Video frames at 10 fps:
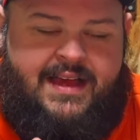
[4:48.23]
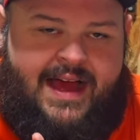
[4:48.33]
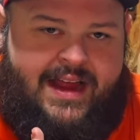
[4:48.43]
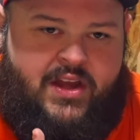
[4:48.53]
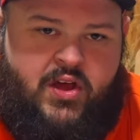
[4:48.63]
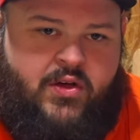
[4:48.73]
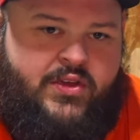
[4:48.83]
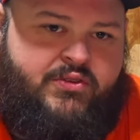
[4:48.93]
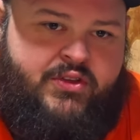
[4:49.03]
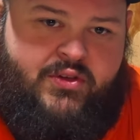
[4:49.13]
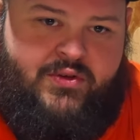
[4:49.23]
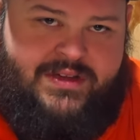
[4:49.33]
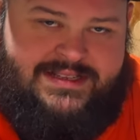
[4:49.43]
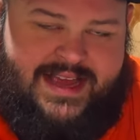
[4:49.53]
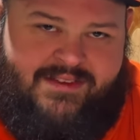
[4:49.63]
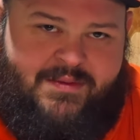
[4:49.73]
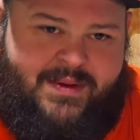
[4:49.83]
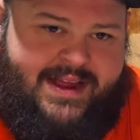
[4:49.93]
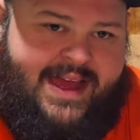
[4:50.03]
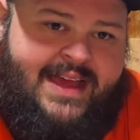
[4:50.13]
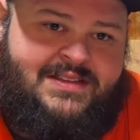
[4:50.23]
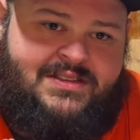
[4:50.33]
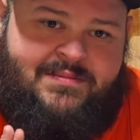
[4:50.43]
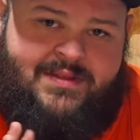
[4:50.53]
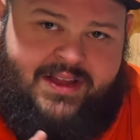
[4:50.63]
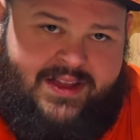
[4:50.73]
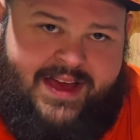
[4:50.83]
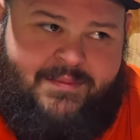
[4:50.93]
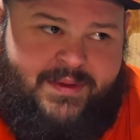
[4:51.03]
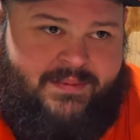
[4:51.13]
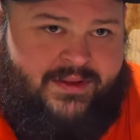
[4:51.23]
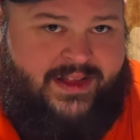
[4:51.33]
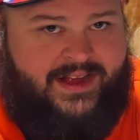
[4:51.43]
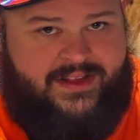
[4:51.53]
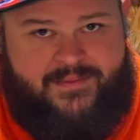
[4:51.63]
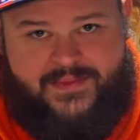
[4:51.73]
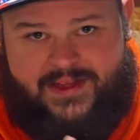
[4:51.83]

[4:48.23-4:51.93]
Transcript: I know you do, because everybody has them. A lot of people like them.